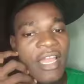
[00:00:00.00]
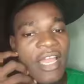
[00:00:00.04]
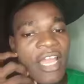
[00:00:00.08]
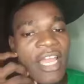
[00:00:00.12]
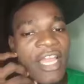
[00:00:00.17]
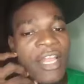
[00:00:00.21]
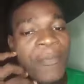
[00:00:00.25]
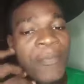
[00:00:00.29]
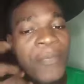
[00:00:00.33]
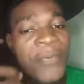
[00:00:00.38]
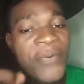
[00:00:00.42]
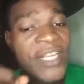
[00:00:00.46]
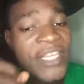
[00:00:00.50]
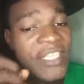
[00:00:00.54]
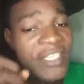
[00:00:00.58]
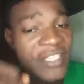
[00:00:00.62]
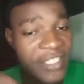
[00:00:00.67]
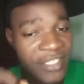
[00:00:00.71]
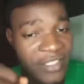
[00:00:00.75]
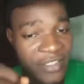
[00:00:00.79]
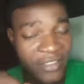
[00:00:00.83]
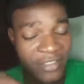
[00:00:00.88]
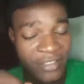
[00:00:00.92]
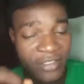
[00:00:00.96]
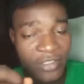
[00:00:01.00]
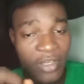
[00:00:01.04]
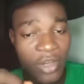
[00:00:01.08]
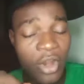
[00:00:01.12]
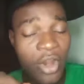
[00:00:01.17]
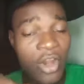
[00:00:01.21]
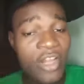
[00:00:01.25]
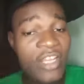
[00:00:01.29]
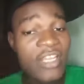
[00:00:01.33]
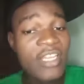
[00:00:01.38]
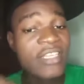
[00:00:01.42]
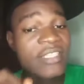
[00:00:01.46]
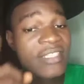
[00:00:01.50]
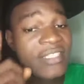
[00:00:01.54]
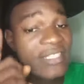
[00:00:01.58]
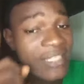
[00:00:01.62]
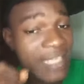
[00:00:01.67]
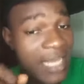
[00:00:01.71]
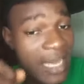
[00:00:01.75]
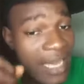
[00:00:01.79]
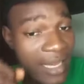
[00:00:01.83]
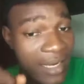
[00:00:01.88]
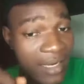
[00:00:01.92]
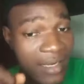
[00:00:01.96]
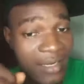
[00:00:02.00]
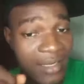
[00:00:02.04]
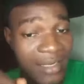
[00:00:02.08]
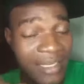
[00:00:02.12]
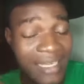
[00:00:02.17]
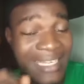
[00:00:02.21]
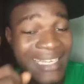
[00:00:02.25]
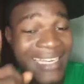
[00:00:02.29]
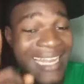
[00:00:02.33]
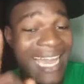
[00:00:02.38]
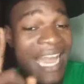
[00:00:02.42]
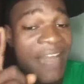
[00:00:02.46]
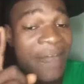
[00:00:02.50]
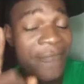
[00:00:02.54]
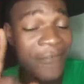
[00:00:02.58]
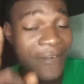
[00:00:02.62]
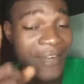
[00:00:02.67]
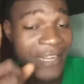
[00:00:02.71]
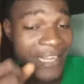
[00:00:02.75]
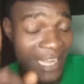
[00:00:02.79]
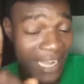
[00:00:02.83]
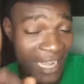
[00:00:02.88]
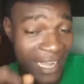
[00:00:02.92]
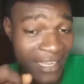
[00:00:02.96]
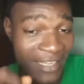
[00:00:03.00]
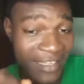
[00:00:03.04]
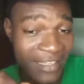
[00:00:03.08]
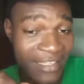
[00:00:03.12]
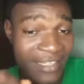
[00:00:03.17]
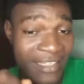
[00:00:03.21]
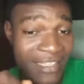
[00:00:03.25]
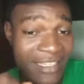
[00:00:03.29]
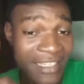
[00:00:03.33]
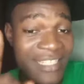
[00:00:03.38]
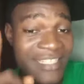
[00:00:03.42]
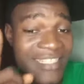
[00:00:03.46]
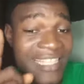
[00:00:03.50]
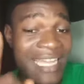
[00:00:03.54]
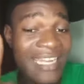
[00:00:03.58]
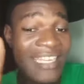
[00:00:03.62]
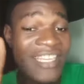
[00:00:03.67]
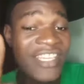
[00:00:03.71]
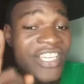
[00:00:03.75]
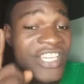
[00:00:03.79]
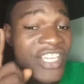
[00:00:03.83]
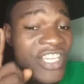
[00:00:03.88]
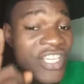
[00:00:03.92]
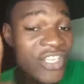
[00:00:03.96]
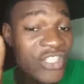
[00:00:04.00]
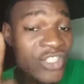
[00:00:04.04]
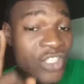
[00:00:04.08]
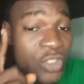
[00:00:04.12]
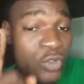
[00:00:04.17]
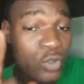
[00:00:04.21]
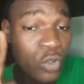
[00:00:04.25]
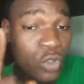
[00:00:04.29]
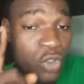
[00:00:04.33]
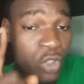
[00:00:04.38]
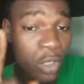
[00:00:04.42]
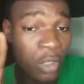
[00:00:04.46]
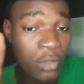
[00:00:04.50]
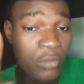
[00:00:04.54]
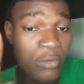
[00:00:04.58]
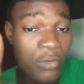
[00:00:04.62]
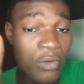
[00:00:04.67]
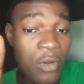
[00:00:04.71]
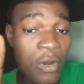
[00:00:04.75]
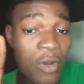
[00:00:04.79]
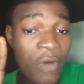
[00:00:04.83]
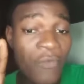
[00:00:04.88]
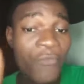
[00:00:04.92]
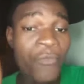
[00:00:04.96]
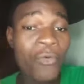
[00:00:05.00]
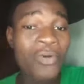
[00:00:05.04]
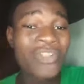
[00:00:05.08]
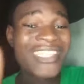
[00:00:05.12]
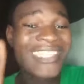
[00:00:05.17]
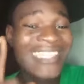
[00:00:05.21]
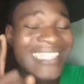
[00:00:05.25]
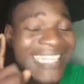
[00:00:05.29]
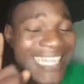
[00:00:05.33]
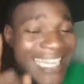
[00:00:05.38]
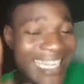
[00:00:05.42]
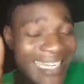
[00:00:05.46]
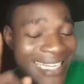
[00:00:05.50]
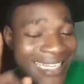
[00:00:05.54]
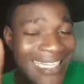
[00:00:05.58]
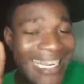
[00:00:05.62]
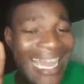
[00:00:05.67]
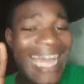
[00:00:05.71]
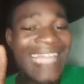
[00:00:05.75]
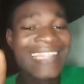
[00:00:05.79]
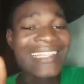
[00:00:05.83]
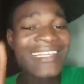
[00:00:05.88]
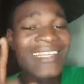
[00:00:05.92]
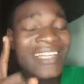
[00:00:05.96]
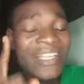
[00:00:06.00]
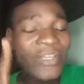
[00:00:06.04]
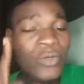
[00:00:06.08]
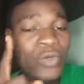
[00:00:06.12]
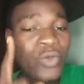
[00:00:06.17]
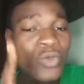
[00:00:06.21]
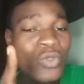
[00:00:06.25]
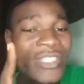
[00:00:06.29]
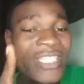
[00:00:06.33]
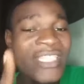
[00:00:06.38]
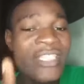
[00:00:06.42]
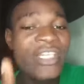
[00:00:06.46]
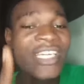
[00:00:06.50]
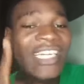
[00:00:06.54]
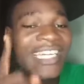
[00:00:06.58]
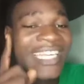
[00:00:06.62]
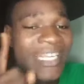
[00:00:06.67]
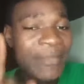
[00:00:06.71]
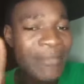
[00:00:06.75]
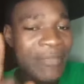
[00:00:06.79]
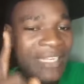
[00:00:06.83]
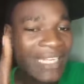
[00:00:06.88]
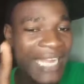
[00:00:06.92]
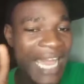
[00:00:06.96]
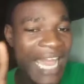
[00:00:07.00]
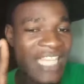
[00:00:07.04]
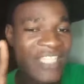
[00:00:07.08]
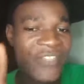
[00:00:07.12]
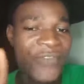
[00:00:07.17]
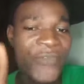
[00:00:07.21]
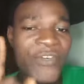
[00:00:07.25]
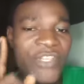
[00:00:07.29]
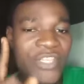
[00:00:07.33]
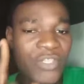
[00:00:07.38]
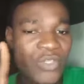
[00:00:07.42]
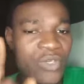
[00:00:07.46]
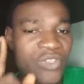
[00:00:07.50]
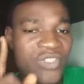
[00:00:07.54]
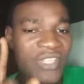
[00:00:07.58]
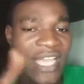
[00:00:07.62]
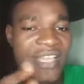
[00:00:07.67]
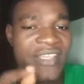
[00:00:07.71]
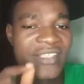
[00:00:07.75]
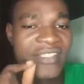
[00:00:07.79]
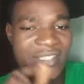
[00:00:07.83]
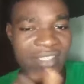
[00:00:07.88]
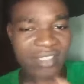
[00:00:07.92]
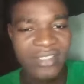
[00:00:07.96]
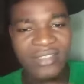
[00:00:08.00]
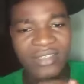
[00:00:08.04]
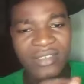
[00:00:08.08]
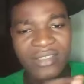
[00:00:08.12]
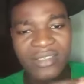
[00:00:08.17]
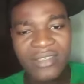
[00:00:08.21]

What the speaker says: A prison or a cell in Africa is an institution for training and recruiting criminals for the society.